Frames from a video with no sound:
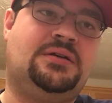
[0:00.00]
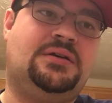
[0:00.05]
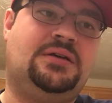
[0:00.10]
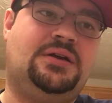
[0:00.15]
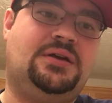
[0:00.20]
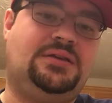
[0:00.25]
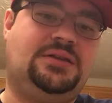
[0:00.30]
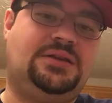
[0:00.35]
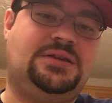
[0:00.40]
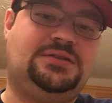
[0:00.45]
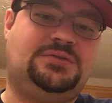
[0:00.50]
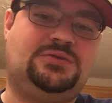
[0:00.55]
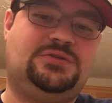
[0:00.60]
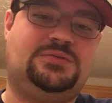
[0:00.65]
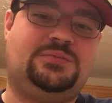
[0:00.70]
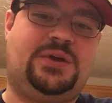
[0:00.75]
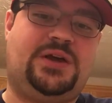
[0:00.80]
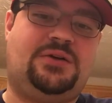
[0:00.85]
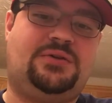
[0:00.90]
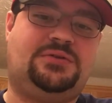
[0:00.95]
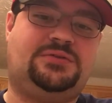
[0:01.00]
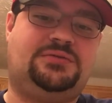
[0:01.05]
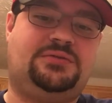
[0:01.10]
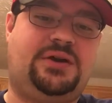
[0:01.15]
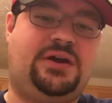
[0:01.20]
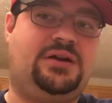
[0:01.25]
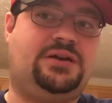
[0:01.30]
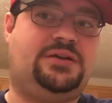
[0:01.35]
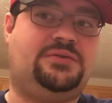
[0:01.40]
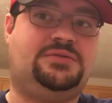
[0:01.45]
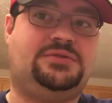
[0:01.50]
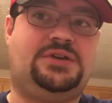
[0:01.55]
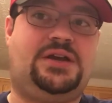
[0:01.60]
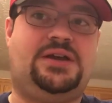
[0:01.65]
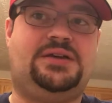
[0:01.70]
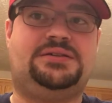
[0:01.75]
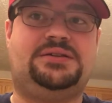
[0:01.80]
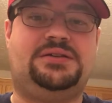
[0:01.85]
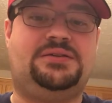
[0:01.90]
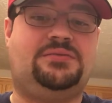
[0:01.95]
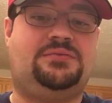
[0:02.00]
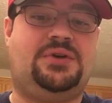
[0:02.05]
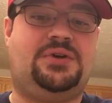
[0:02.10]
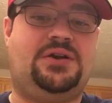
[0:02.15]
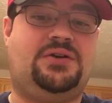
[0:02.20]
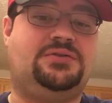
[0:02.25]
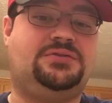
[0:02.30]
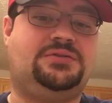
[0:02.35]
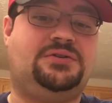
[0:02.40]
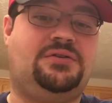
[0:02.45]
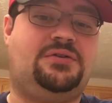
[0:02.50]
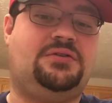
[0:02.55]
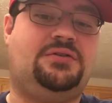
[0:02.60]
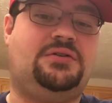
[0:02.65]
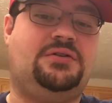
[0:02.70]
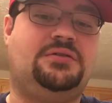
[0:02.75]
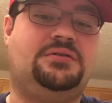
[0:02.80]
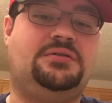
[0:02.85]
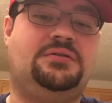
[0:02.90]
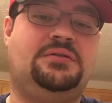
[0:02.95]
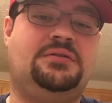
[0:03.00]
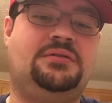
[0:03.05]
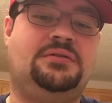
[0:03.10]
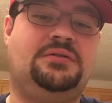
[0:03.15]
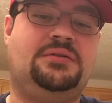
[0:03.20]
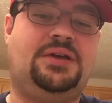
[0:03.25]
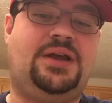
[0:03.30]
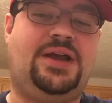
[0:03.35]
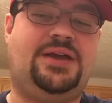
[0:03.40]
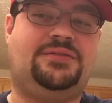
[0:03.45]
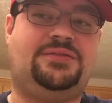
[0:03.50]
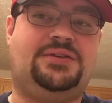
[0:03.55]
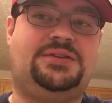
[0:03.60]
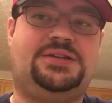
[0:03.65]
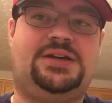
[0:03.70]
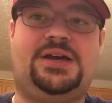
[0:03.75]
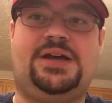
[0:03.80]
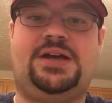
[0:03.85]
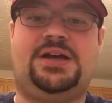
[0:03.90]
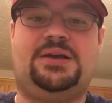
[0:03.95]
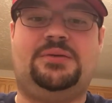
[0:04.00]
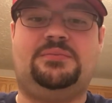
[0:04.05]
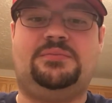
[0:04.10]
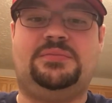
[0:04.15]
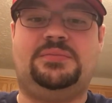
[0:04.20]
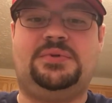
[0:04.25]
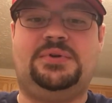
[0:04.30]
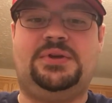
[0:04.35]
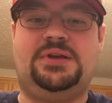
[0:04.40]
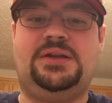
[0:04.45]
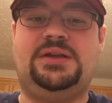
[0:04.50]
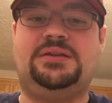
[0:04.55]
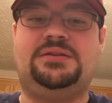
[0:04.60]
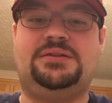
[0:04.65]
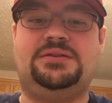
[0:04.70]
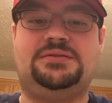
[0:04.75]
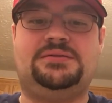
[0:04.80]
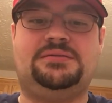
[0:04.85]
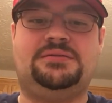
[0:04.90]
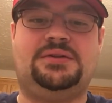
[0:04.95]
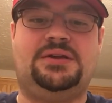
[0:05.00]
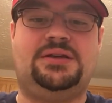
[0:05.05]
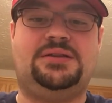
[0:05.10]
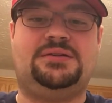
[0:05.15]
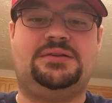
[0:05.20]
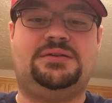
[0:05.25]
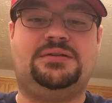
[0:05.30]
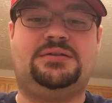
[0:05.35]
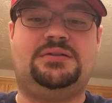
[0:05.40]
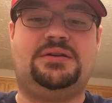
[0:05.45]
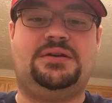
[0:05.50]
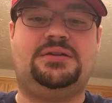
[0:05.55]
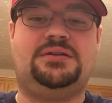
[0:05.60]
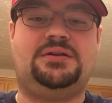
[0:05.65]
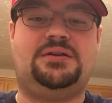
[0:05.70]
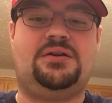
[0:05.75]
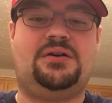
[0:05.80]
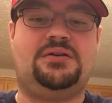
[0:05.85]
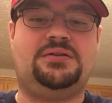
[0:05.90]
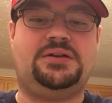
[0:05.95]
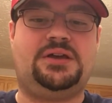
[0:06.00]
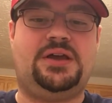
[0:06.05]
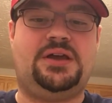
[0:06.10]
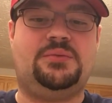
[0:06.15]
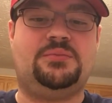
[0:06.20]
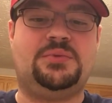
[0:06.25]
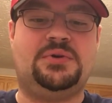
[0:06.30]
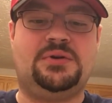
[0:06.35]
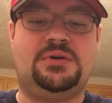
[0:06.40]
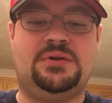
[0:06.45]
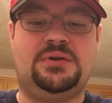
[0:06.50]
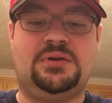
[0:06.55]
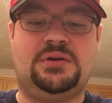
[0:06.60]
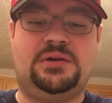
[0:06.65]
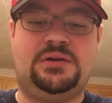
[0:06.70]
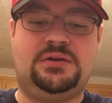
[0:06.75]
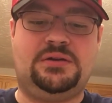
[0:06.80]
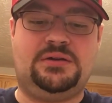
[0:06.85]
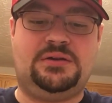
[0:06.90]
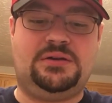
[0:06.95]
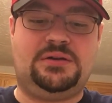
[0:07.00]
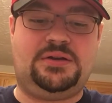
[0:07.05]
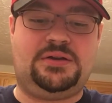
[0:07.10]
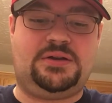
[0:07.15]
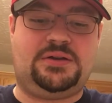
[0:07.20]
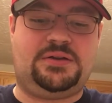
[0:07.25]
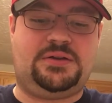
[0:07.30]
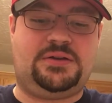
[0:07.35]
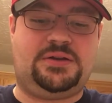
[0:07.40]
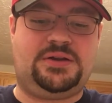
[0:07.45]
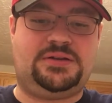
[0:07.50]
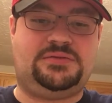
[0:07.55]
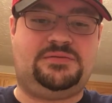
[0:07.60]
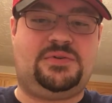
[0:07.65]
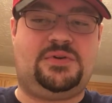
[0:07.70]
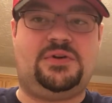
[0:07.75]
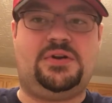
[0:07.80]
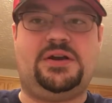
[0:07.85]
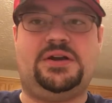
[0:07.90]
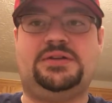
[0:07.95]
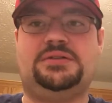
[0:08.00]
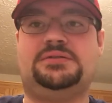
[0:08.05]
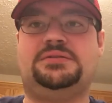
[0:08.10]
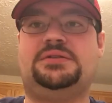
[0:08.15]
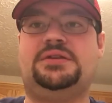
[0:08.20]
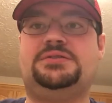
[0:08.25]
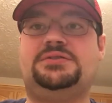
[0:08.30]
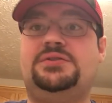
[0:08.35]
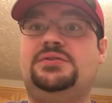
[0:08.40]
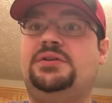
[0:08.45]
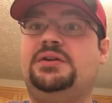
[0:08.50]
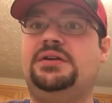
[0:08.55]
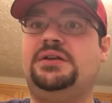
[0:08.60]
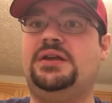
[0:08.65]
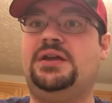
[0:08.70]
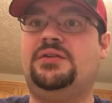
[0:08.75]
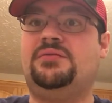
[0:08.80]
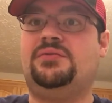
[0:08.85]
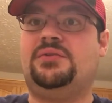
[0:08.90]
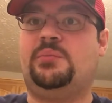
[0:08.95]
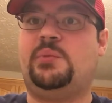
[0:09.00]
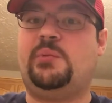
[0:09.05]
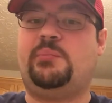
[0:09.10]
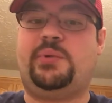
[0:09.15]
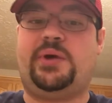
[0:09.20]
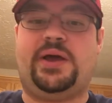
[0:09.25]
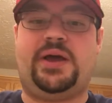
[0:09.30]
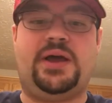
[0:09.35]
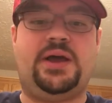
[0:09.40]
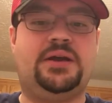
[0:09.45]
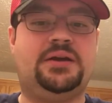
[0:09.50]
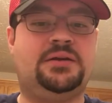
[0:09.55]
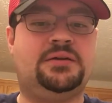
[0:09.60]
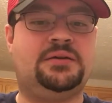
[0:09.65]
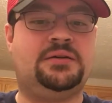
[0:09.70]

And this was my ultra rare, and it was actually the rarest card at the time in the card game, as far as that you could get from a pack.